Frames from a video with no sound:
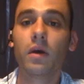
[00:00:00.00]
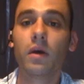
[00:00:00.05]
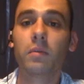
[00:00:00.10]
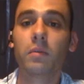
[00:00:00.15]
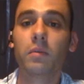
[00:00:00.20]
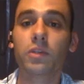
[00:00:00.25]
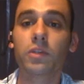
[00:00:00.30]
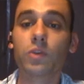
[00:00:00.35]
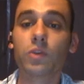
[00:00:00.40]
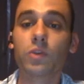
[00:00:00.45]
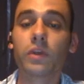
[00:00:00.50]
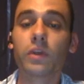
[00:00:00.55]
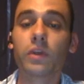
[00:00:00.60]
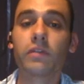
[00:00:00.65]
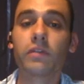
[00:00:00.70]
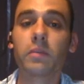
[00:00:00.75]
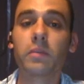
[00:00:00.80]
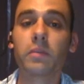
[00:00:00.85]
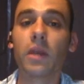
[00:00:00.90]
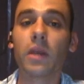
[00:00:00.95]
majority
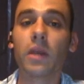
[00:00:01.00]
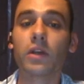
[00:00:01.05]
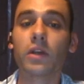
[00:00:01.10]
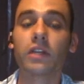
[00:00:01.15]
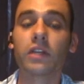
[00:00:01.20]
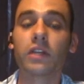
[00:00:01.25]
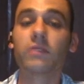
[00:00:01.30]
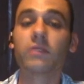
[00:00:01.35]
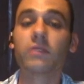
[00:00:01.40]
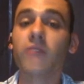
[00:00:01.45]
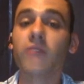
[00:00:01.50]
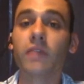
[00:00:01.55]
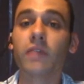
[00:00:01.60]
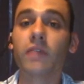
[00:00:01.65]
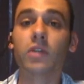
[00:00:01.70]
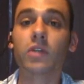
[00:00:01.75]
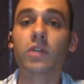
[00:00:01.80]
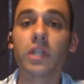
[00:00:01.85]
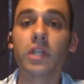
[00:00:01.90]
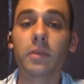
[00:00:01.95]
of Americans
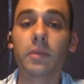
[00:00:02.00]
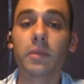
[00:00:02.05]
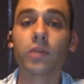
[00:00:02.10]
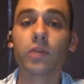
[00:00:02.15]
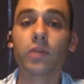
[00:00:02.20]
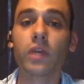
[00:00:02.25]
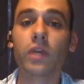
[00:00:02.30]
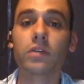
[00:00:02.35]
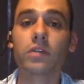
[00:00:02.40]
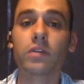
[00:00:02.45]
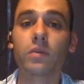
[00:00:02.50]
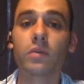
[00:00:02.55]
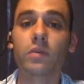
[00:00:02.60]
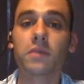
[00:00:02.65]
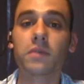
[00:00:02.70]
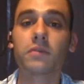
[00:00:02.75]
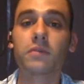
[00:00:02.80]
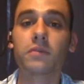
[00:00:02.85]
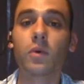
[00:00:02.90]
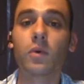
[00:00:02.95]
favor immigration
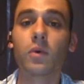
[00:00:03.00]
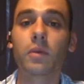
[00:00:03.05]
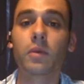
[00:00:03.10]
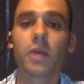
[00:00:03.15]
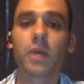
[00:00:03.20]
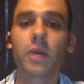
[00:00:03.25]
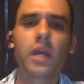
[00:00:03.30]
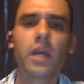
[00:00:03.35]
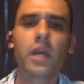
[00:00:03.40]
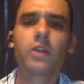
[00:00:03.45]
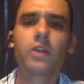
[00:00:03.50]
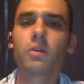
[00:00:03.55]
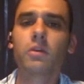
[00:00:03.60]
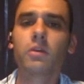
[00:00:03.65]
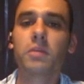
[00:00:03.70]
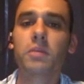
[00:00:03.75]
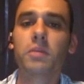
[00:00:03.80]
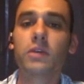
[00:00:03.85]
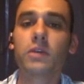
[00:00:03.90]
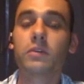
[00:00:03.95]
reform. There
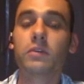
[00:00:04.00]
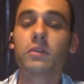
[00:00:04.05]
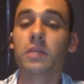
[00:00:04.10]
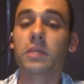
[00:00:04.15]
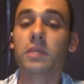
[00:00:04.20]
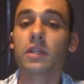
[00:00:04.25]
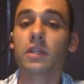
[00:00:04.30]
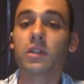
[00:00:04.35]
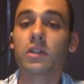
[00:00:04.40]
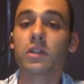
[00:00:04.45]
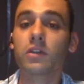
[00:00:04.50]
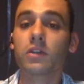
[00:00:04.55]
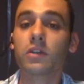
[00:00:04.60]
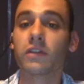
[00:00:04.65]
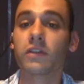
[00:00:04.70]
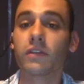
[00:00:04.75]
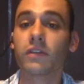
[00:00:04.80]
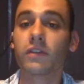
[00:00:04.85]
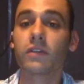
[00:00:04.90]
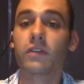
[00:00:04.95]
appears to be little
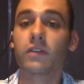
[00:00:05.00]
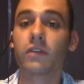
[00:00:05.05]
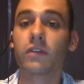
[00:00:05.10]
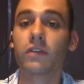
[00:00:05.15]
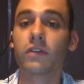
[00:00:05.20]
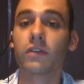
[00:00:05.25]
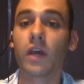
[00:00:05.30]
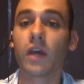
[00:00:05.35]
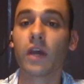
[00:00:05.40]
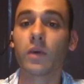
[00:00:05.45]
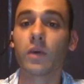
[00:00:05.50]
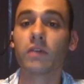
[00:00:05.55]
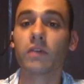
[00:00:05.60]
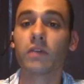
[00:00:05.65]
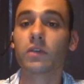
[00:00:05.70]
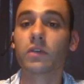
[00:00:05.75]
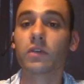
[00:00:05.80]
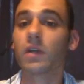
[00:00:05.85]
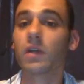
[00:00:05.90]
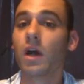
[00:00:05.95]
consensus,
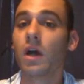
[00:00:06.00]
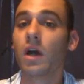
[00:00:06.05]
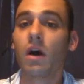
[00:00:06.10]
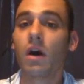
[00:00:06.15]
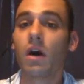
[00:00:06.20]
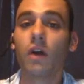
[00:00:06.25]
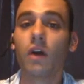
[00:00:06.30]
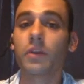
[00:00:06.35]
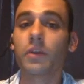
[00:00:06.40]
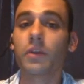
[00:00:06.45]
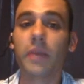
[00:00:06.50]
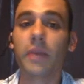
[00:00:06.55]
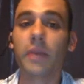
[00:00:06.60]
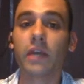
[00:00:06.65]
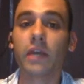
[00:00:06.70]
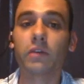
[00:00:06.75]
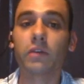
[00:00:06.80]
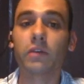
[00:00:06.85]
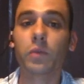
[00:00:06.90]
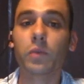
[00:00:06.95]
however, on the
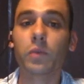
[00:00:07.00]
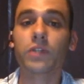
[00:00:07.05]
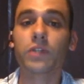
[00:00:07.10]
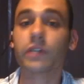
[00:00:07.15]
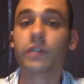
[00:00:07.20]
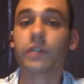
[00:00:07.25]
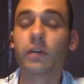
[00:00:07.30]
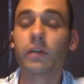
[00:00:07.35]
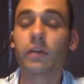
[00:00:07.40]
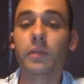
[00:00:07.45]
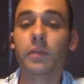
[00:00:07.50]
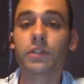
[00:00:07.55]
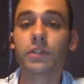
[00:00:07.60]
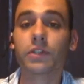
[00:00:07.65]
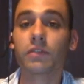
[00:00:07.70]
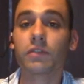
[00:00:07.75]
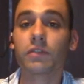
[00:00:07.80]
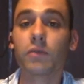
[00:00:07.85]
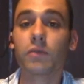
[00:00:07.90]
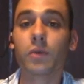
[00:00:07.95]
manner in which the government
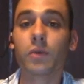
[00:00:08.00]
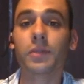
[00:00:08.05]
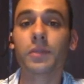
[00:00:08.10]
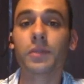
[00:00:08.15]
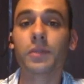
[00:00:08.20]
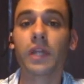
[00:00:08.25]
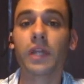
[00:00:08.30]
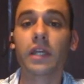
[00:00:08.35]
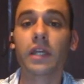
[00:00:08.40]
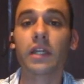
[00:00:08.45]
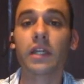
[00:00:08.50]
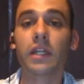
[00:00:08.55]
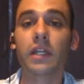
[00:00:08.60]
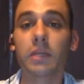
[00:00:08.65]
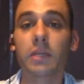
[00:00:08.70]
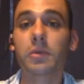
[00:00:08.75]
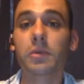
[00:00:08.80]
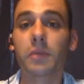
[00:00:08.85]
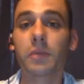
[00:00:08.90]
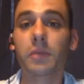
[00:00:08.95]
should formulate and
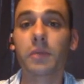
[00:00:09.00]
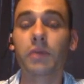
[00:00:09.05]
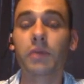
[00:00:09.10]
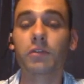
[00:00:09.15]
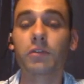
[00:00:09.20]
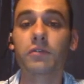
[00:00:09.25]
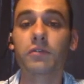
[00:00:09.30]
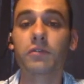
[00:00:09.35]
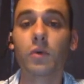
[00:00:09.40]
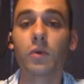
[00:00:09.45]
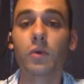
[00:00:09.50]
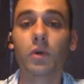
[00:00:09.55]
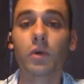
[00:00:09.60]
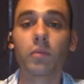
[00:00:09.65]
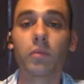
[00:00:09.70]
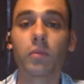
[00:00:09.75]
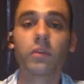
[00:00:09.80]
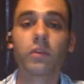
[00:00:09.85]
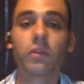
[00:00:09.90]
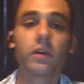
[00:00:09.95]
implement
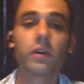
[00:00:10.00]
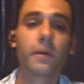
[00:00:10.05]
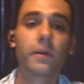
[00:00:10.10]
reforms.